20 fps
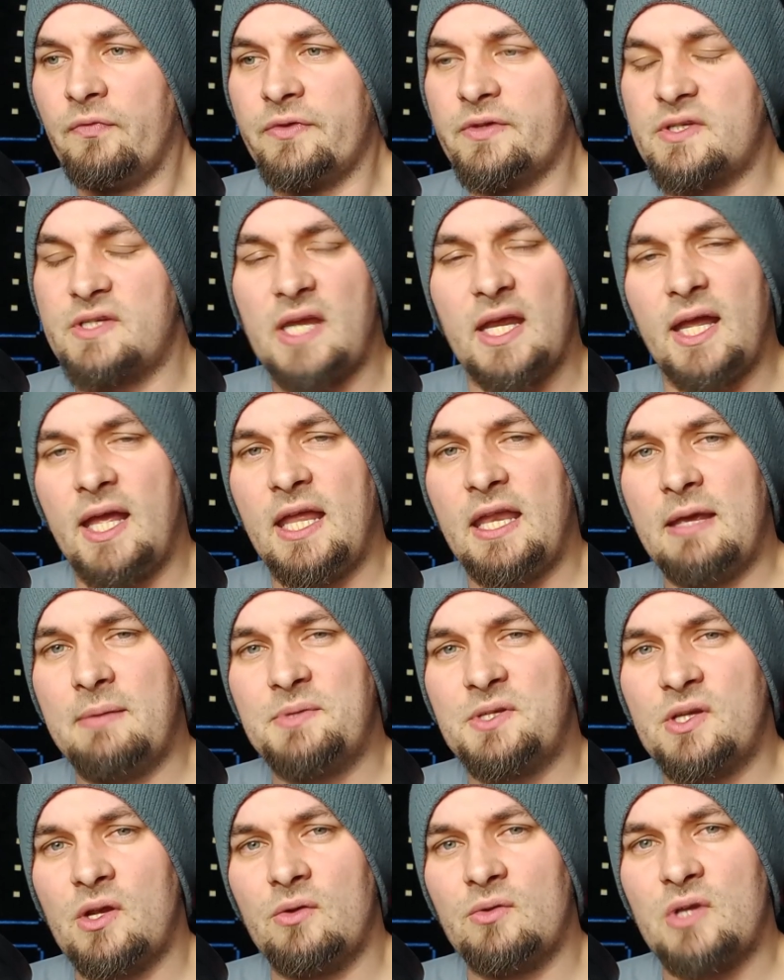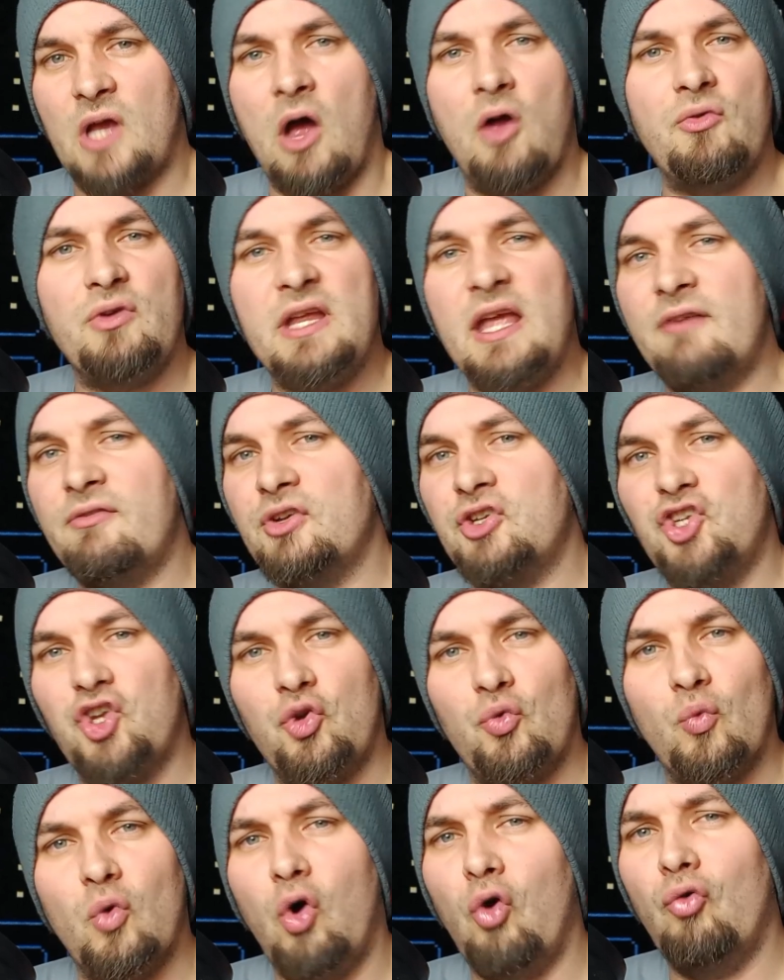Sega episodes only ever
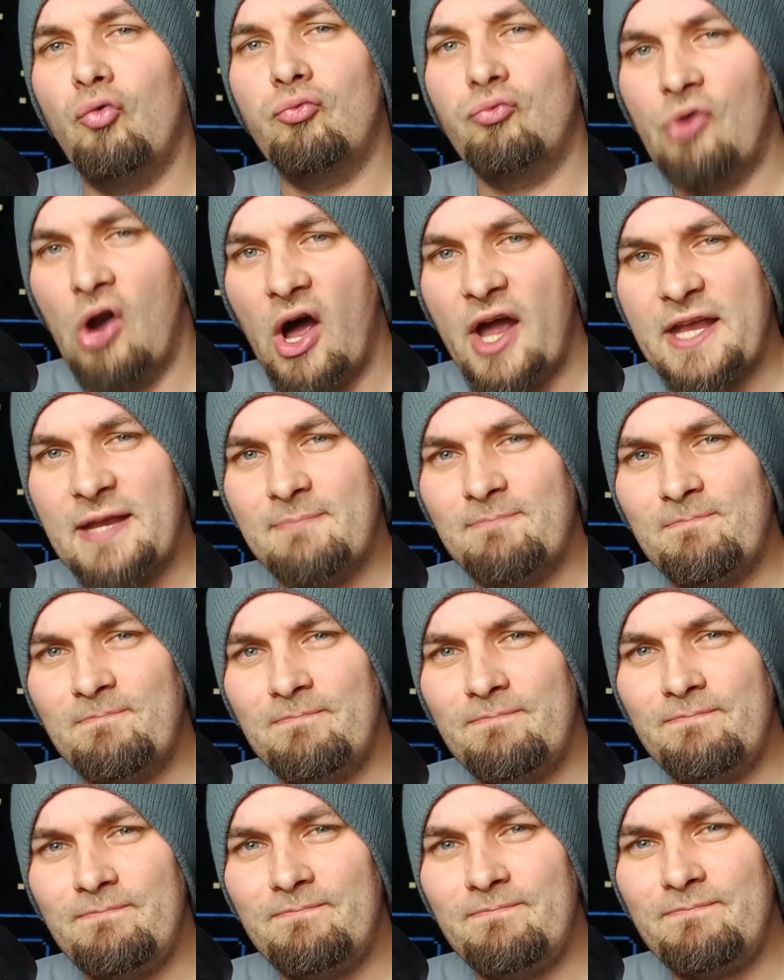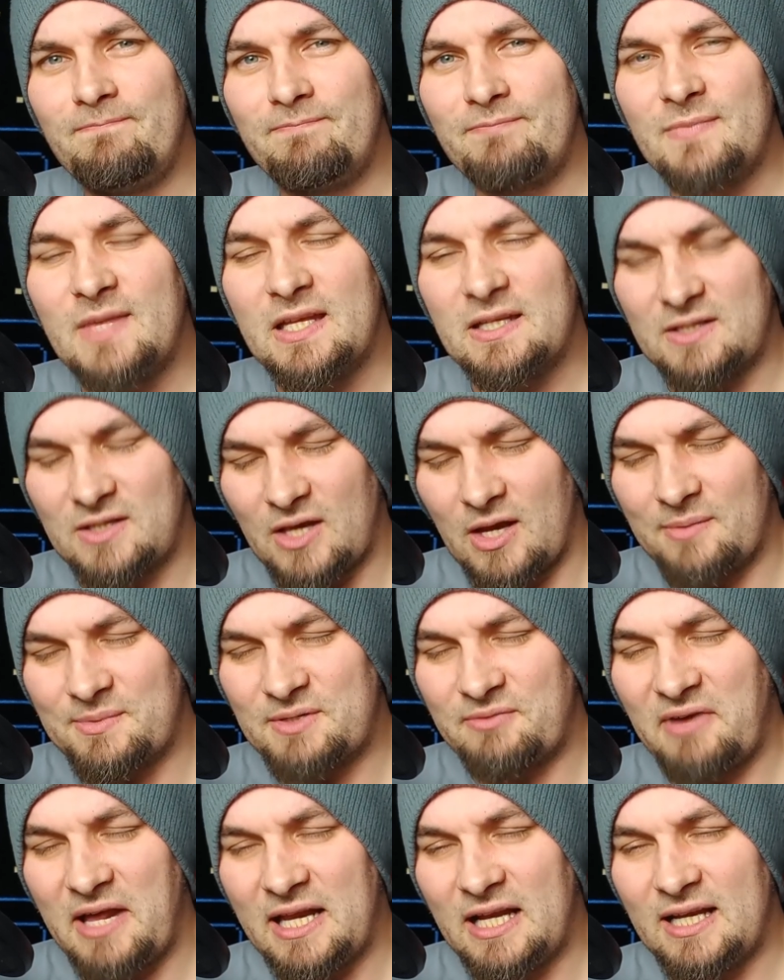do all right in terms
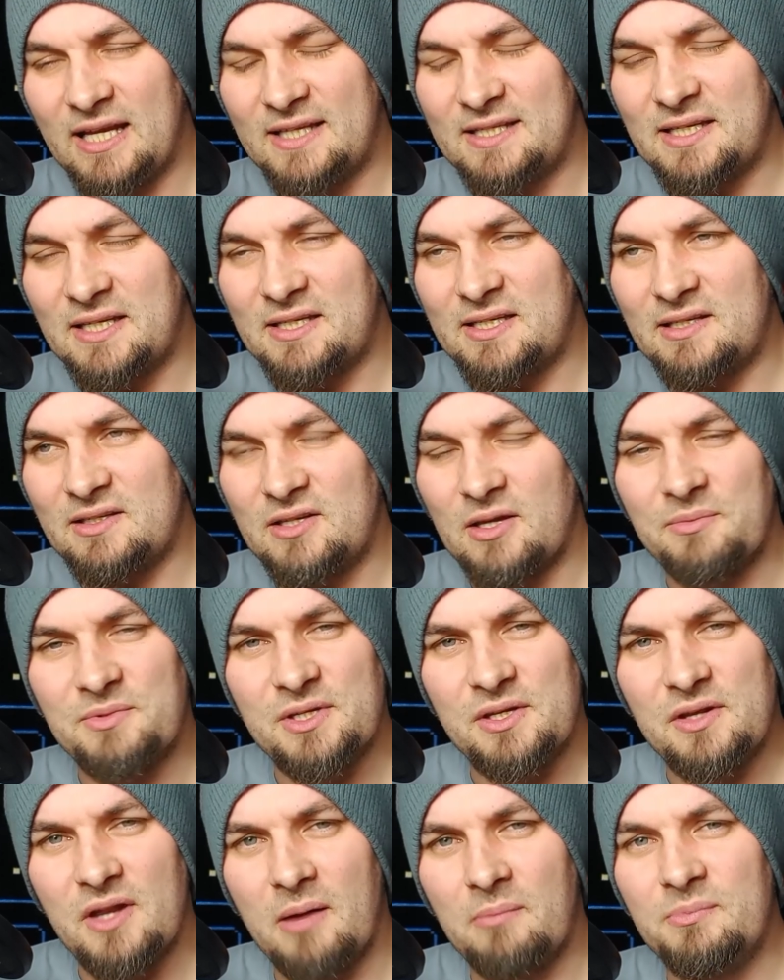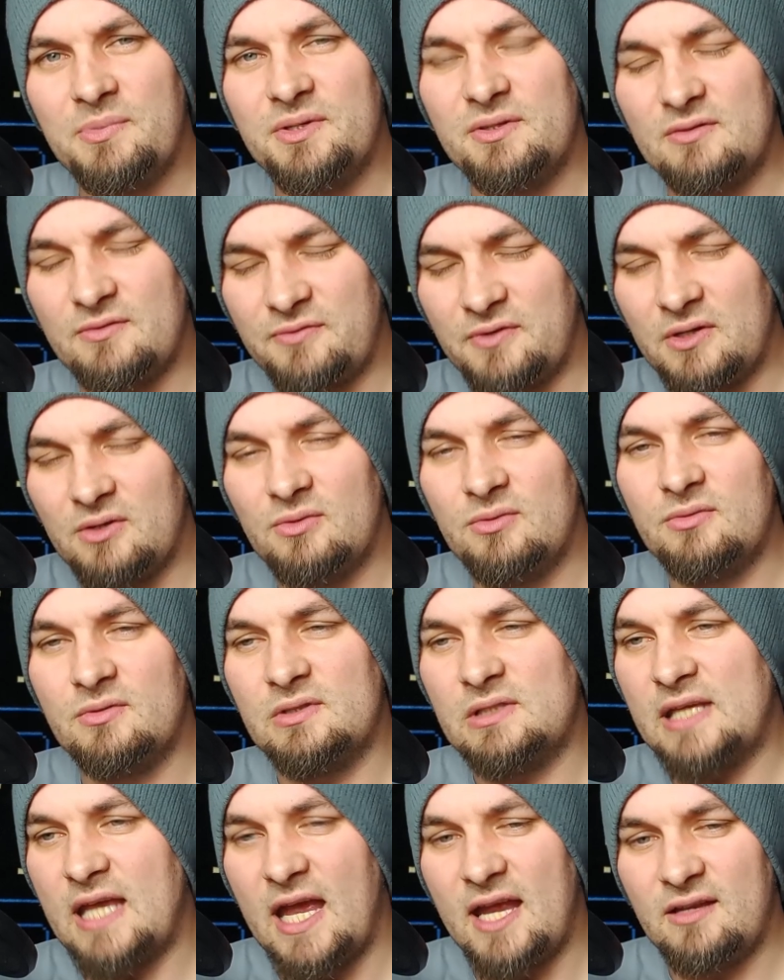of analytics, in terms of numbers, views,
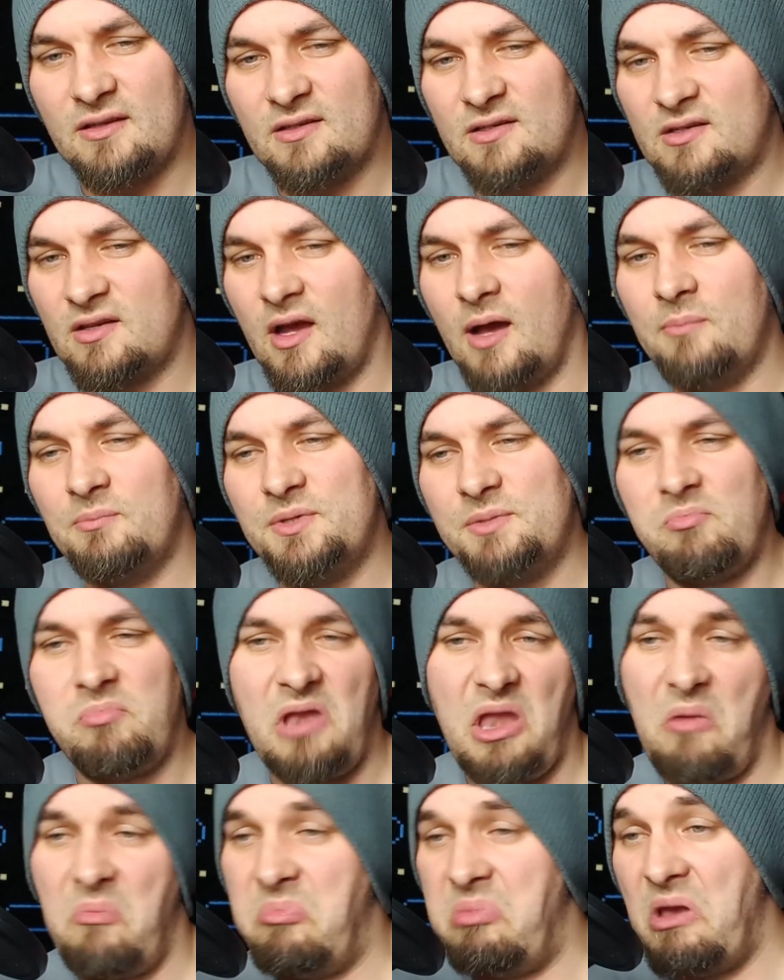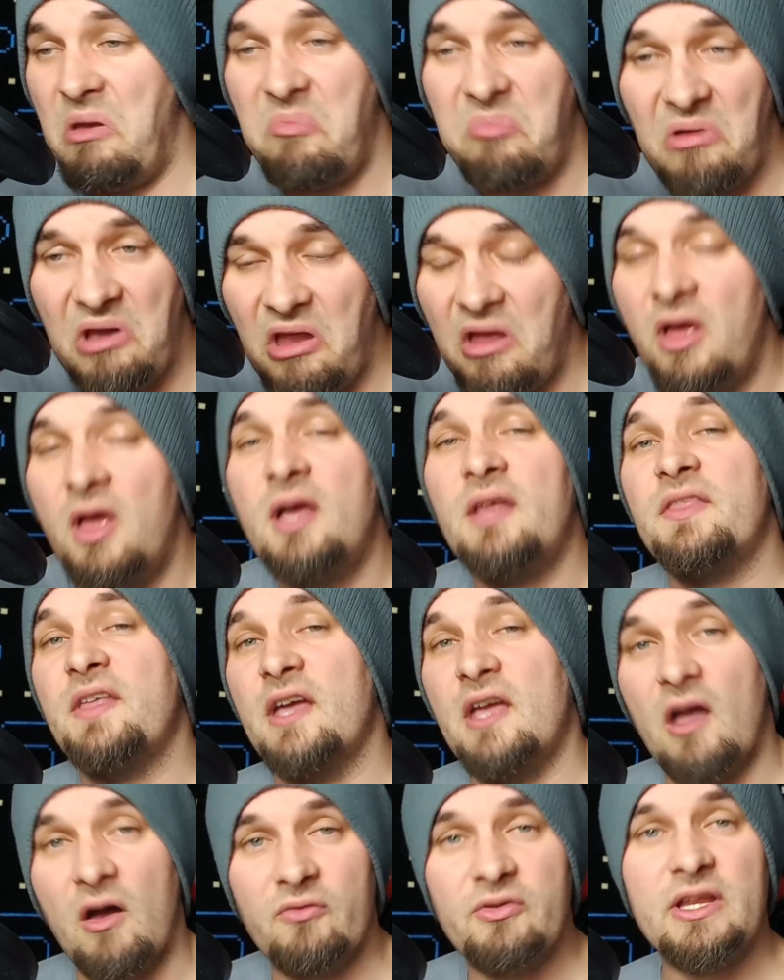gains, subs, blah, blah, blah.
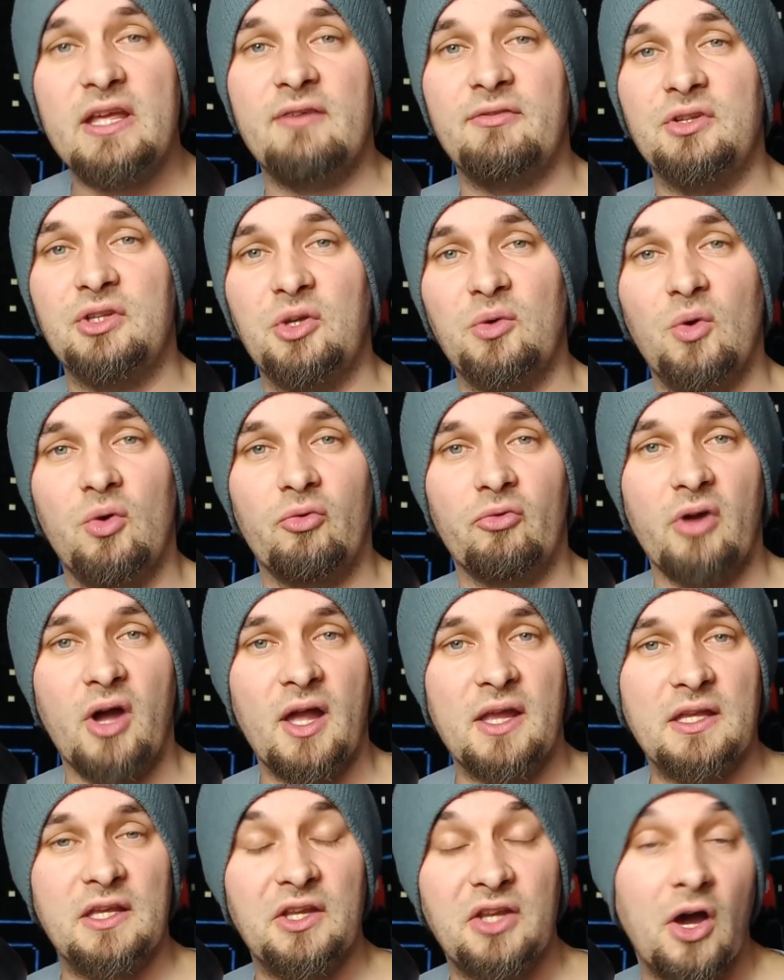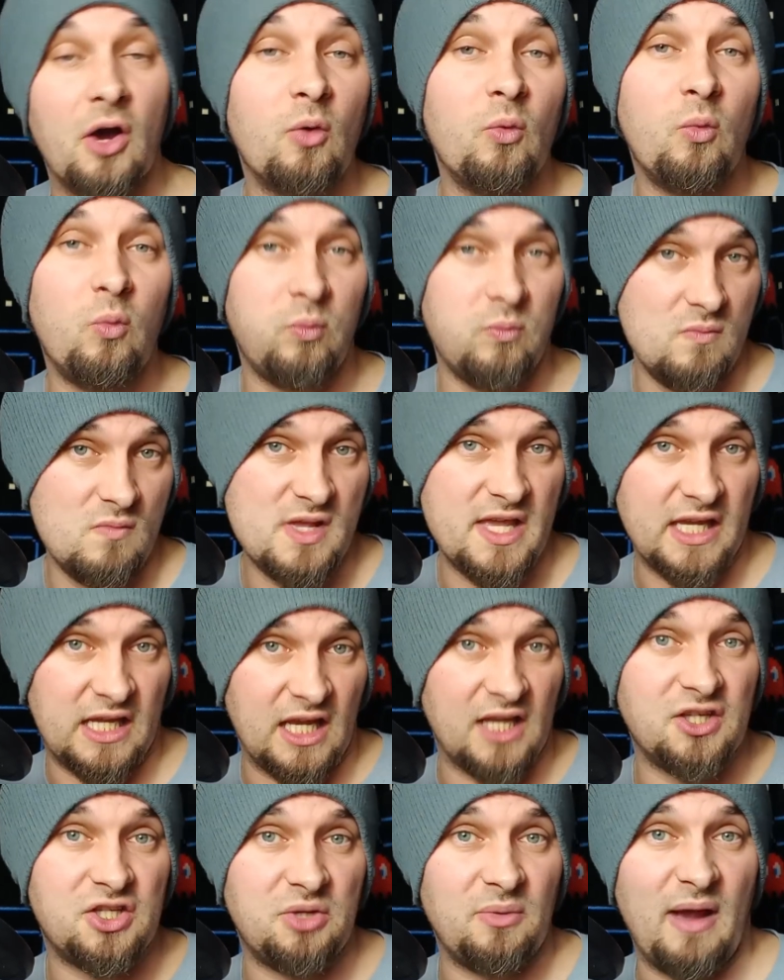They only ever do all right. You know, in
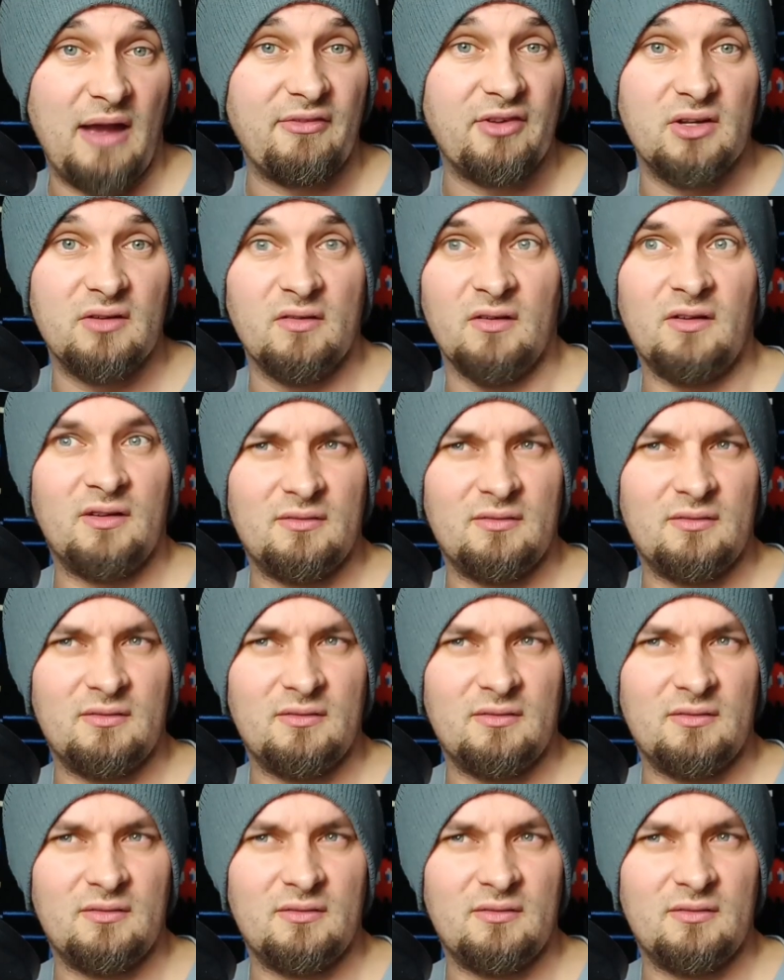case you haven't,